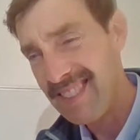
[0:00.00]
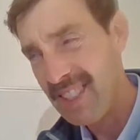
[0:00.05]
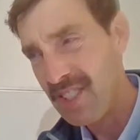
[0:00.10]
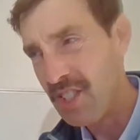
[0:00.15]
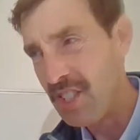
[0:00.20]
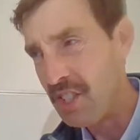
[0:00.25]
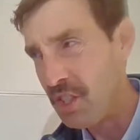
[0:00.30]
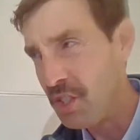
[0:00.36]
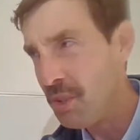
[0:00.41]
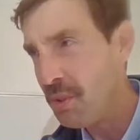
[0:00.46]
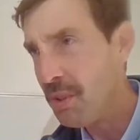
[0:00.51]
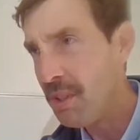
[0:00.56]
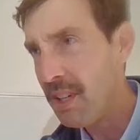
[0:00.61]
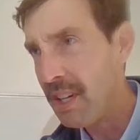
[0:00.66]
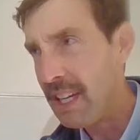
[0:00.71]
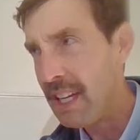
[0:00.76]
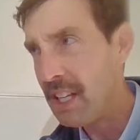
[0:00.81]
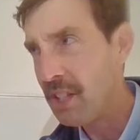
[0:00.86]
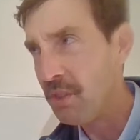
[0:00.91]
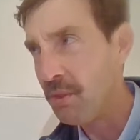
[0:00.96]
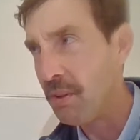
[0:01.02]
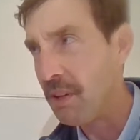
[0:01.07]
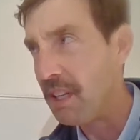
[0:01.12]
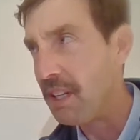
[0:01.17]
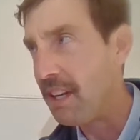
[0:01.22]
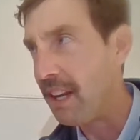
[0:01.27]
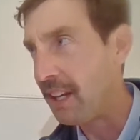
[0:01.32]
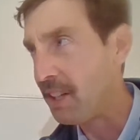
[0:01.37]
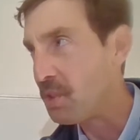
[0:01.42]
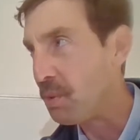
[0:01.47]
is it you or 8th
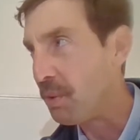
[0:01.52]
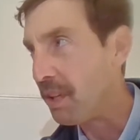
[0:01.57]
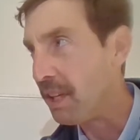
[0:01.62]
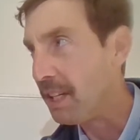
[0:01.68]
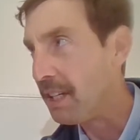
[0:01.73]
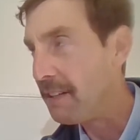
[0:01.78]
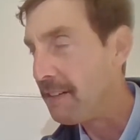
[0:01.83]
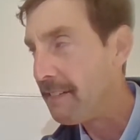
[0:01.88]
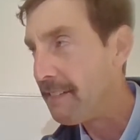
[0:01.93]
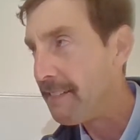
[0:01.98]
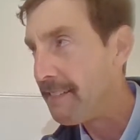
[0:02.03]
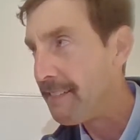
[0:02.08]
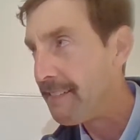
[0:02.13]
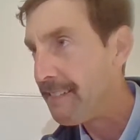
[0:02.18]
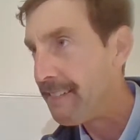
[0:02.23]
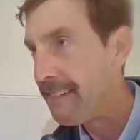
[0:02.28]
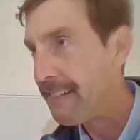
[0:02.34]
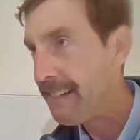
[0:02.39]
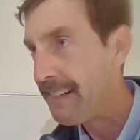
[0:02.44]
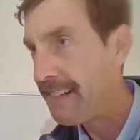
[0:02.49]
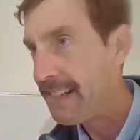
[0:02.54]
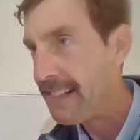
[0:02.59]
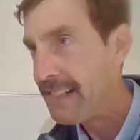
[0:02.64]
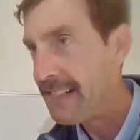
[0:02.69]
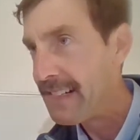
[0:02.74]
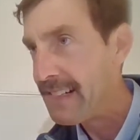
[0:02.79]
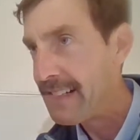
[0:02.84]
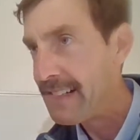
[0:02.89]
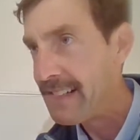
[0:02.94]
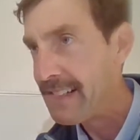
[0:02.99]
grade next week?
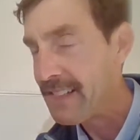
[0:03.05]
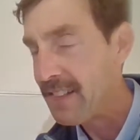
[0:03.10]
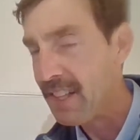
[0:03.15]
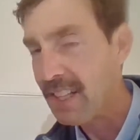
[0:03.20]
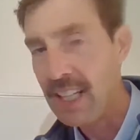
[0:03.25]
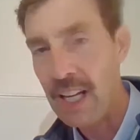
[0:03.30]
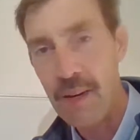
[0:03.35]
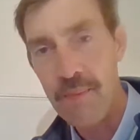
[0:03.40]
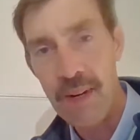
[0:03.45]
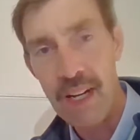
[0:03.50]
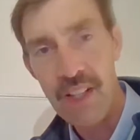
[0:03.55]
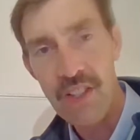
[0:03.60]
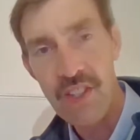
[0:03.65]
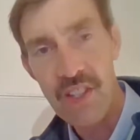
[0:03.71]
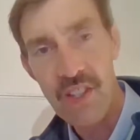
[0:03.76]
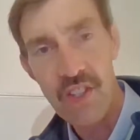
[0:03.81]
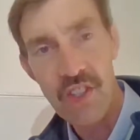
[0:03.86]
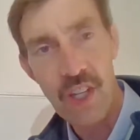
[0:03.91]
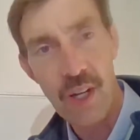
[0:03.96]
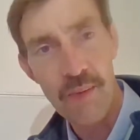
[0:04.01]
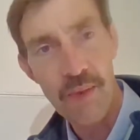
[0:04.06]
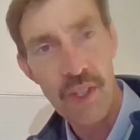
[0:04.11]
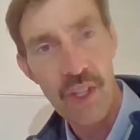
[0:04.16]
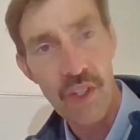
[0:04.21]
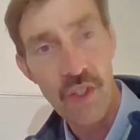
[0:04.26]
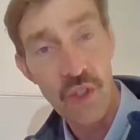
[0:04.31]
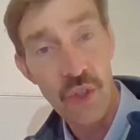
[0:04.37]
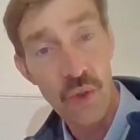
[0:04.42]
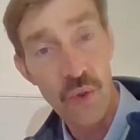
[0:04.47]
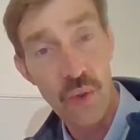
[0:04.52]
I think I might see some of you
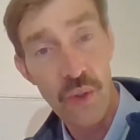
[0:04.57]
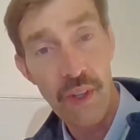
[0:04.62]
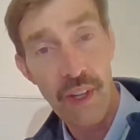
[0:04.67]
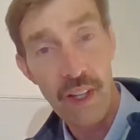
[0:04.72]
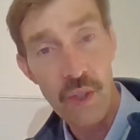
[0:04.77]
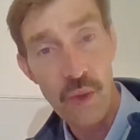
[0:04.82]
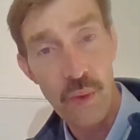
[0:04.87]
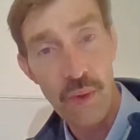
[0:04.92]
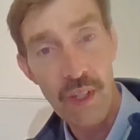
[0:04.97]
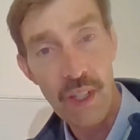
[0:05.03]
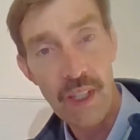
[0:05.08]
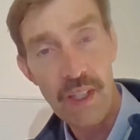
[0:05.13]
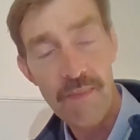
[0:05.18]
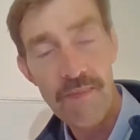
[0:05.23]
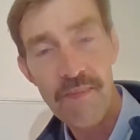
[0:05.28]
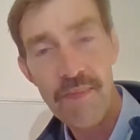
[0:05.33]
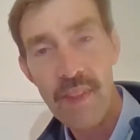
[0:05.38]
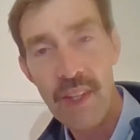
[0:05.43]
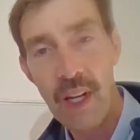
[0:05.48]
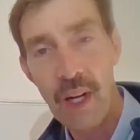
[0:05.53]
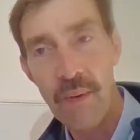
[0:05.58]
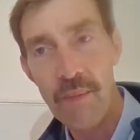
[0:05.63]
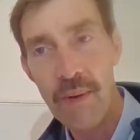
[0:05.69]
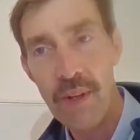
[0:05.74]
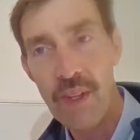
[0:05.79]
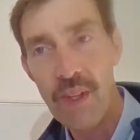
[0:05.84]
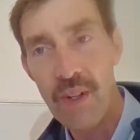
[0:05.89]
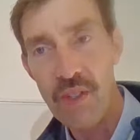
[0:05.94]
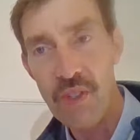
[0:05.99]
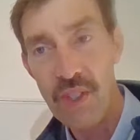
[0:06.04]
at school next week. I'll
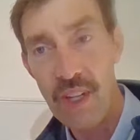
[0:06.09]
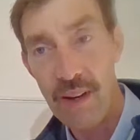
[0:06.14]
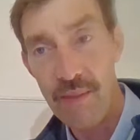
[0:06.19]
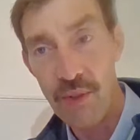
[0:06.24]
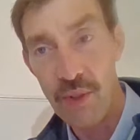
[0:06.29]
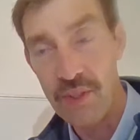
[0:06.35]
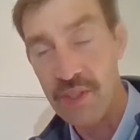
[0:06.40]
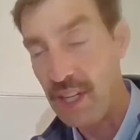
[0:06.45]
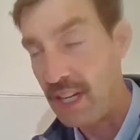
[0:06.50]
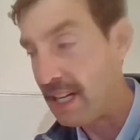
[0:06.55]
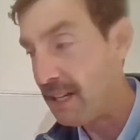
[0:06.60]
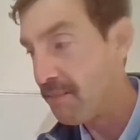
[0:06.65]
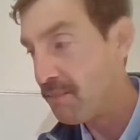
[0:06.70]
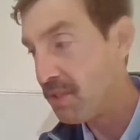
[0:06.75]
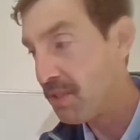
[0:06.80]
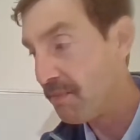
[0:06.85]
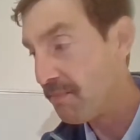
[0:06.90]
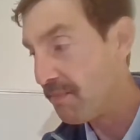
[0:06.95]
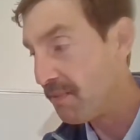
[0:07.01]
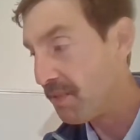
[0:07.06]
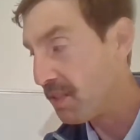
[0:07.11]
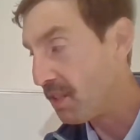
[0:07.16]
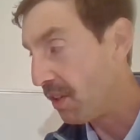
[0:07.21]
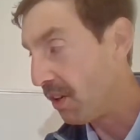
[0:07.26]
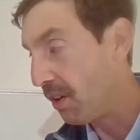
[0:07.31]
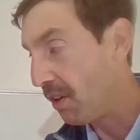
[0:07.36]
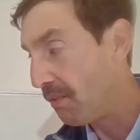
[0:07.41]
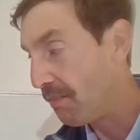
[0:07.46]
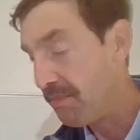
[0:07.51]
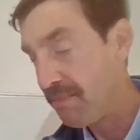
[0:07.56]
be there several times,
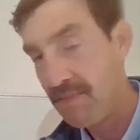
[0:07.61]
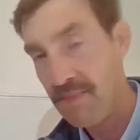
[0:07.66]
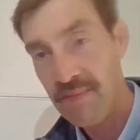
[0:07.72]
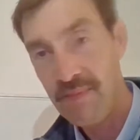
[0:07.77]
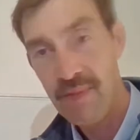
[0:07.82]
so